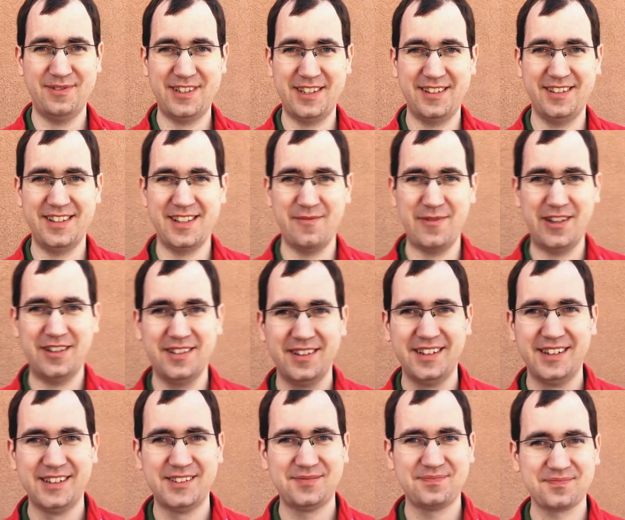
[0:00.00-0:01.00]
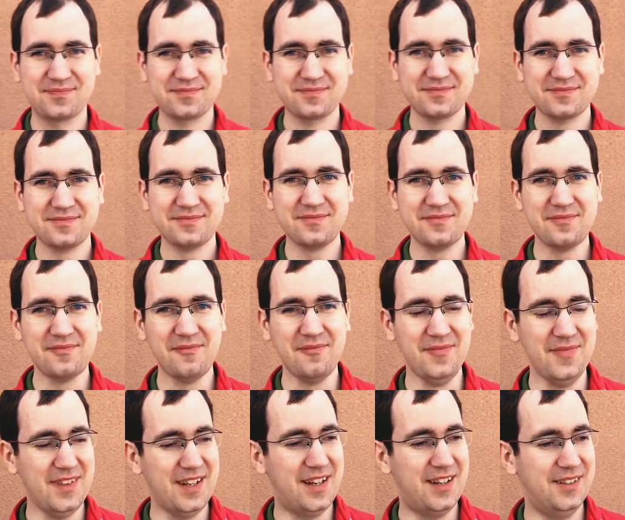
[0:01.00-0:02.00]
Oh yeah, yeah, out? I was just about to tell you,
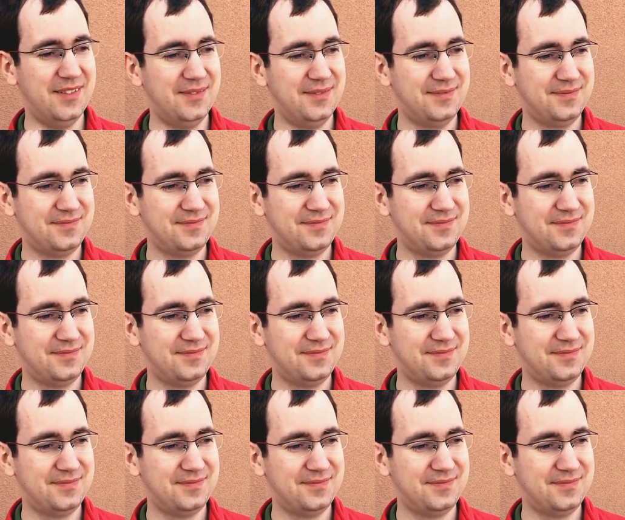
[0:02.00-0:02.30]
yeah, you uh, put